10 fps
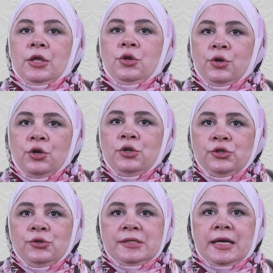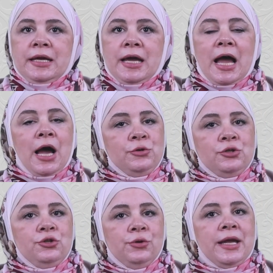You can also say, how
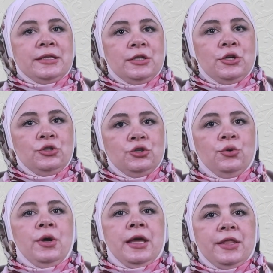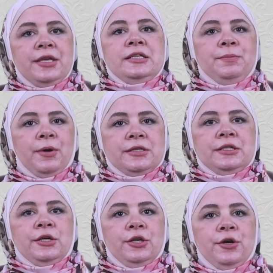did you get into this
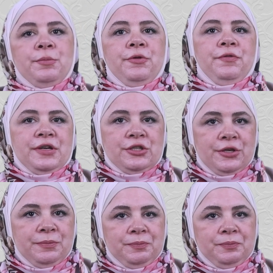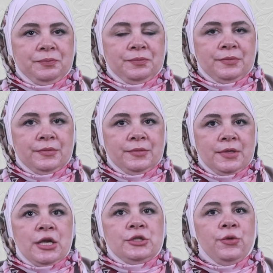particular profession?
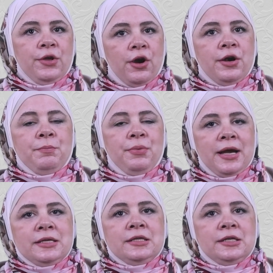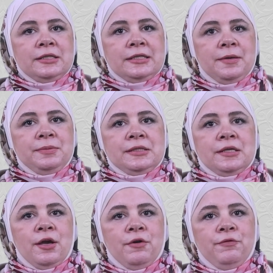So there are practical
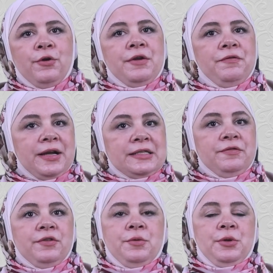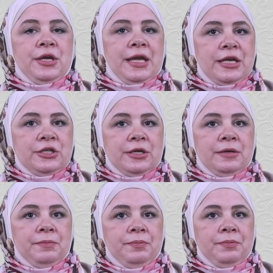tips for effective communication.